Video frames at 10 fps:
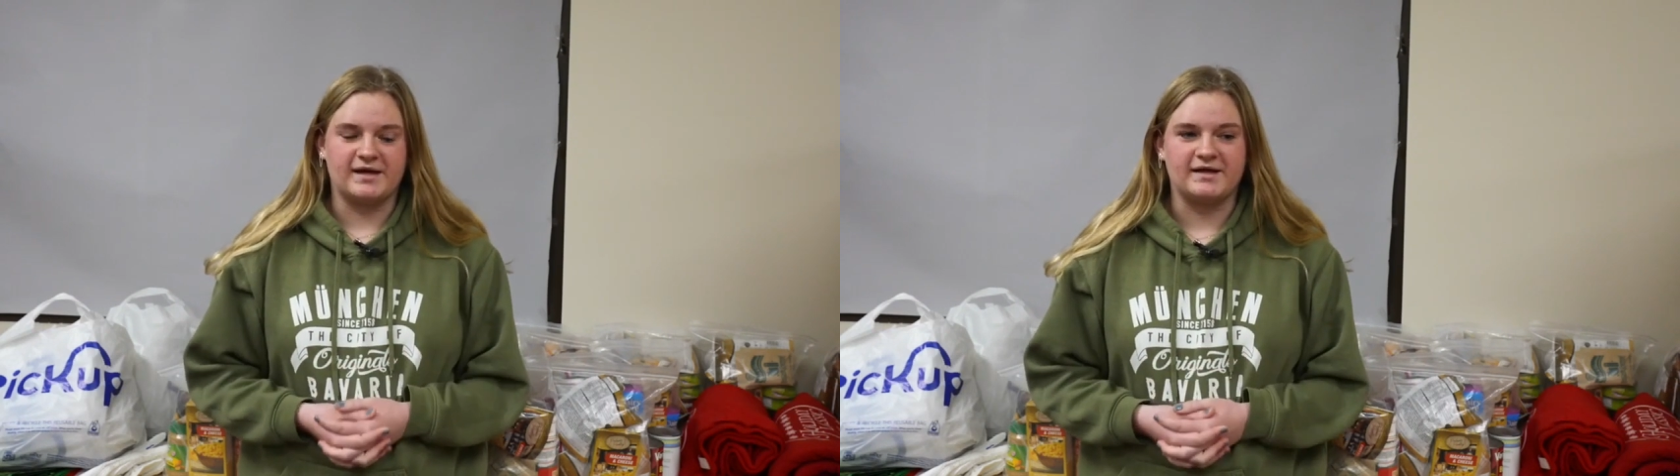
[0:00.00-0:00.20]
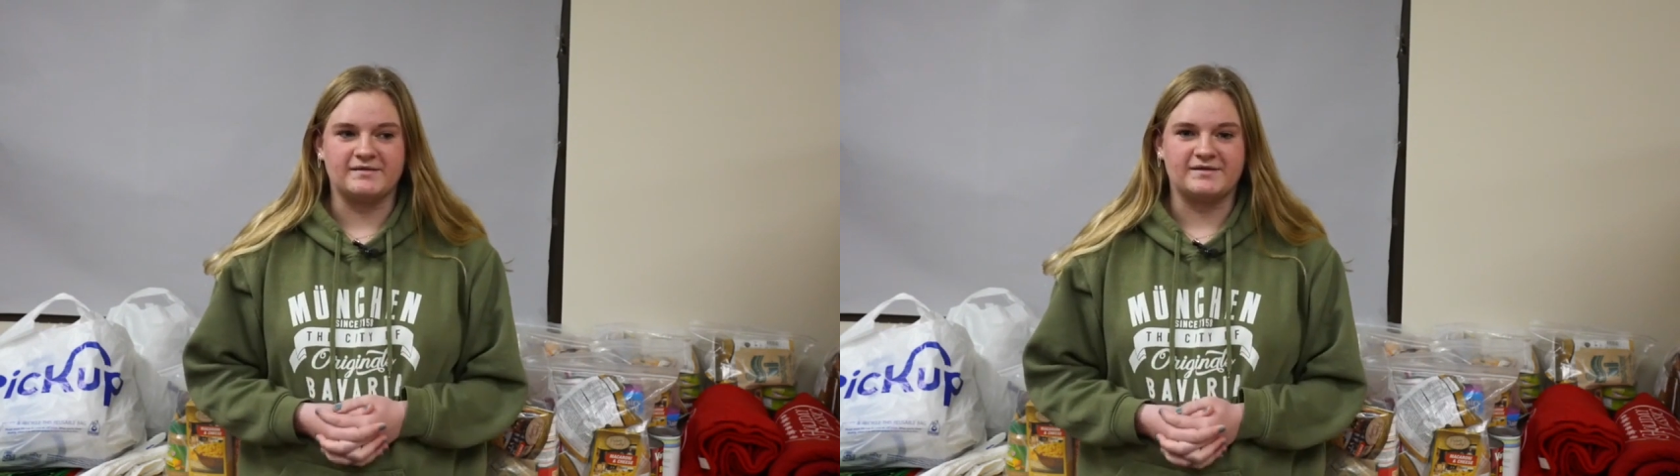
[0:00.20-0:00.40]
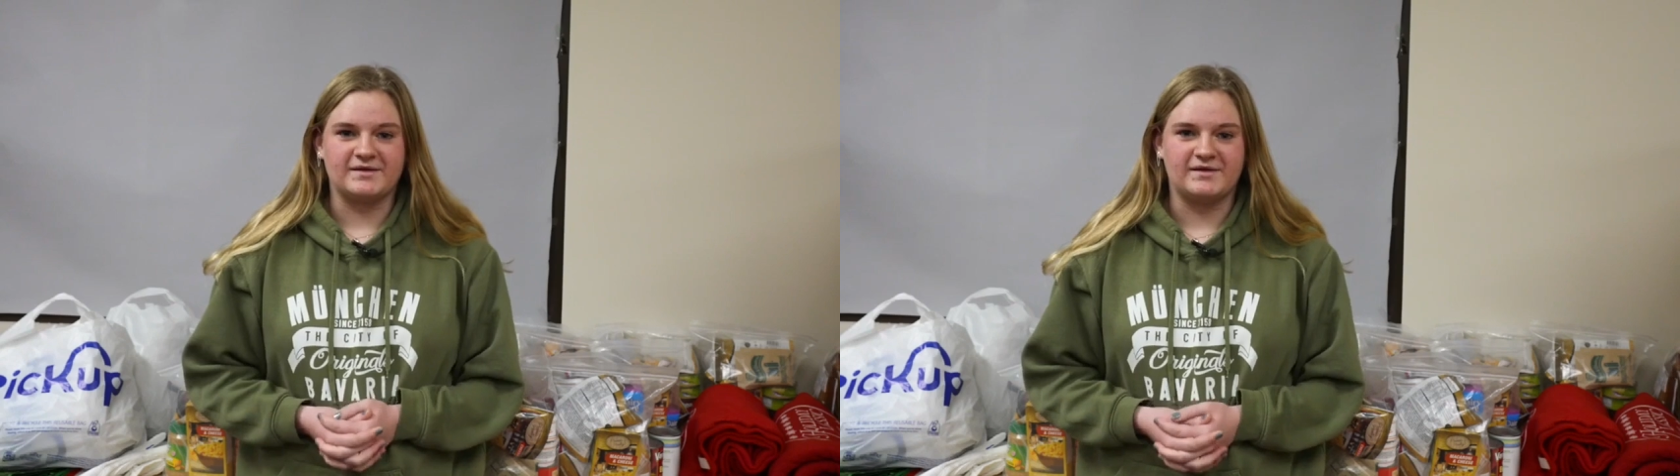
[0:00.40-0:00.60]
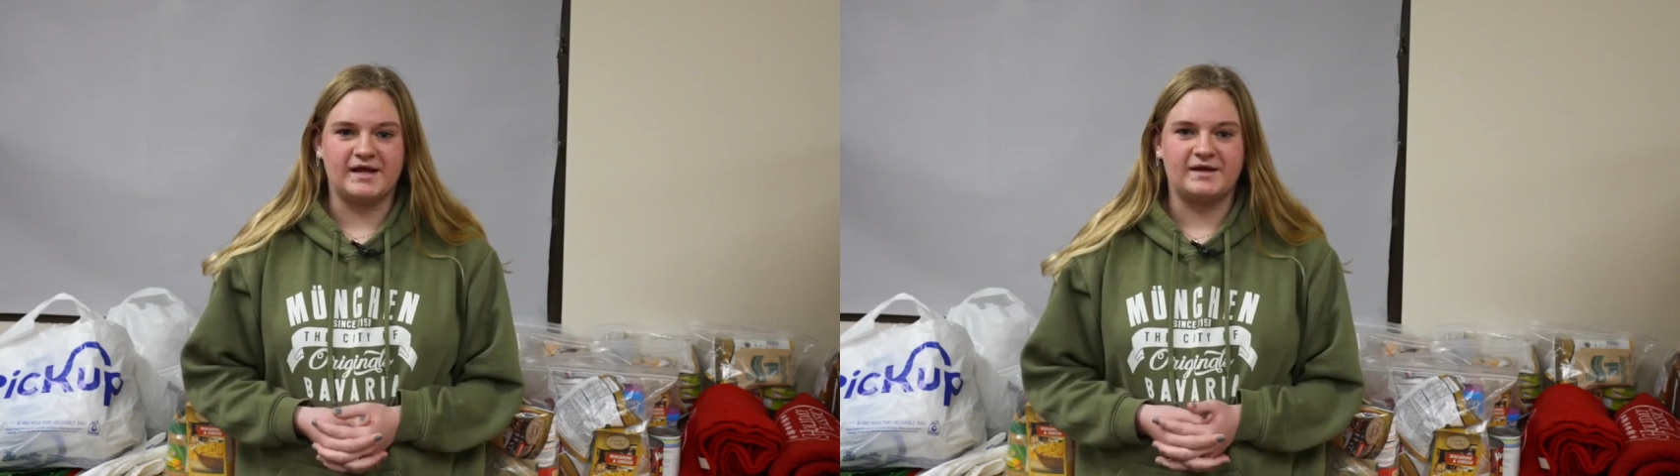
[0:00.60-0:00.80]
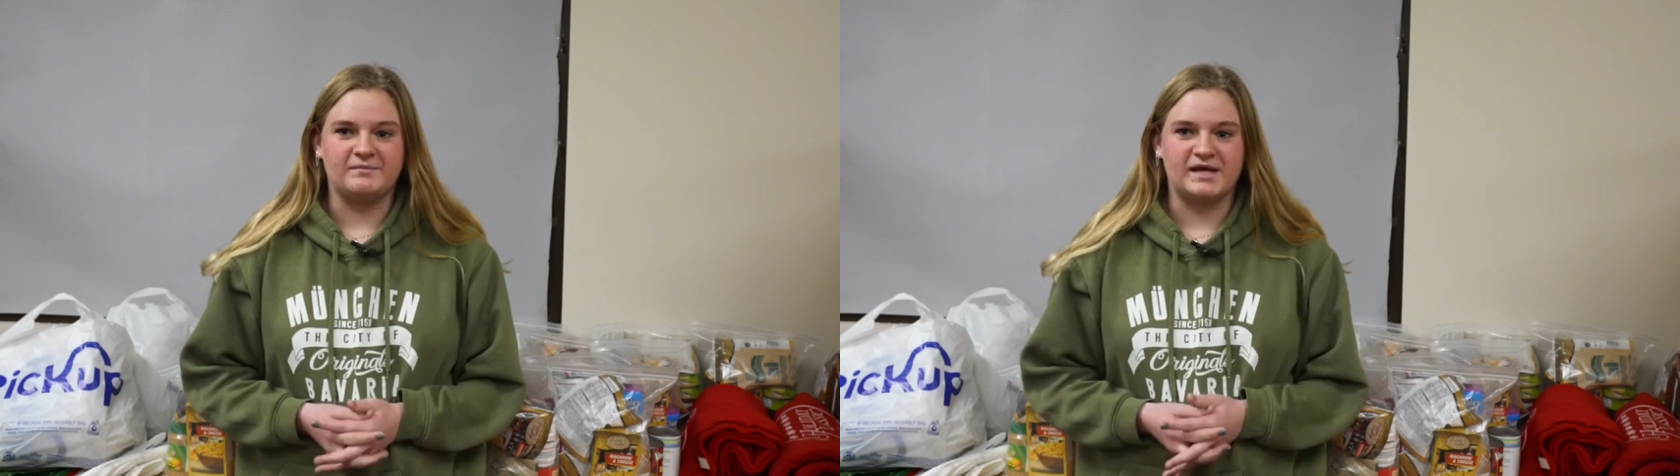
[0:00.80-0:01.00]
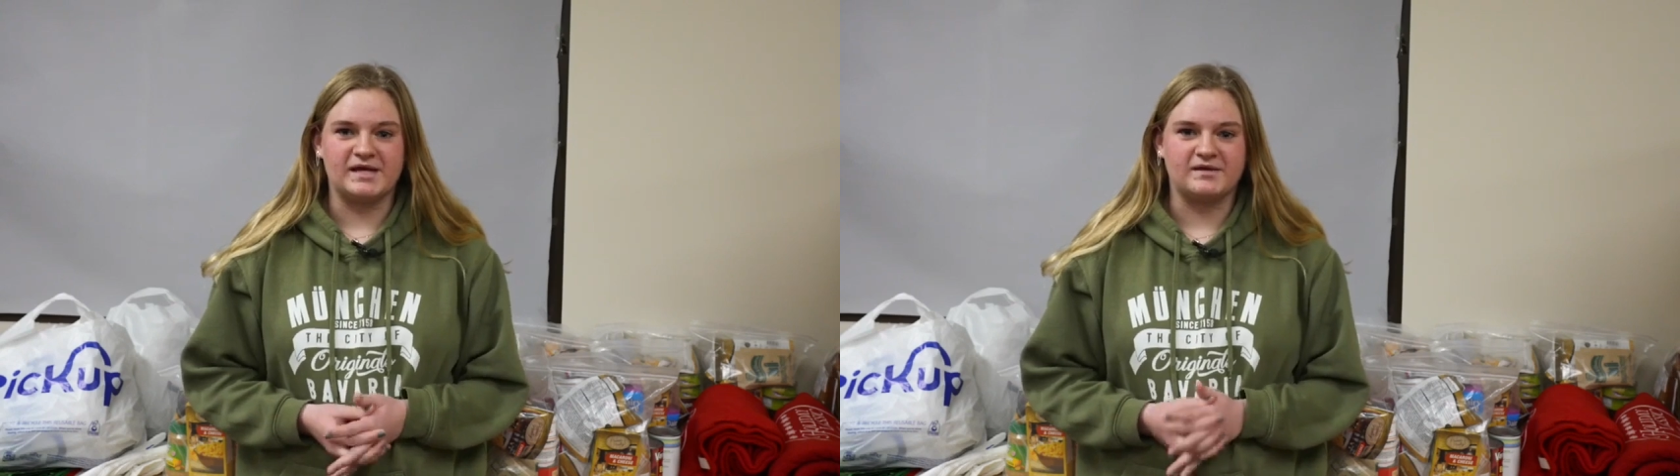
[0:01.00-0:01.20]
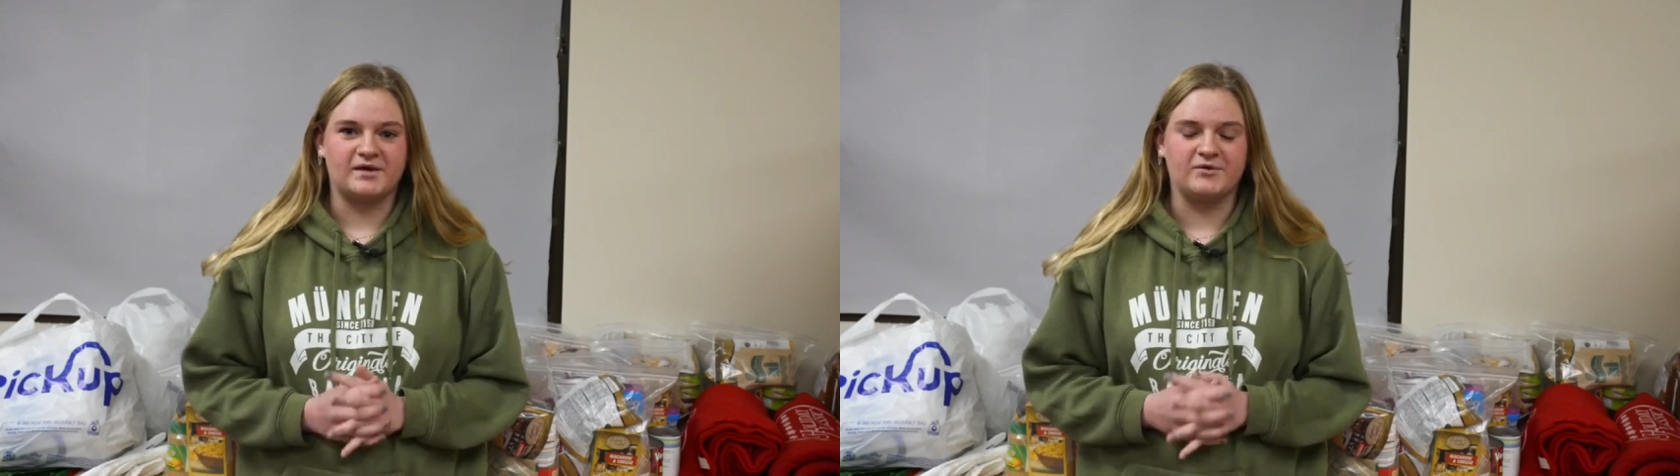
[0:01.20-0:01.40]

and then me and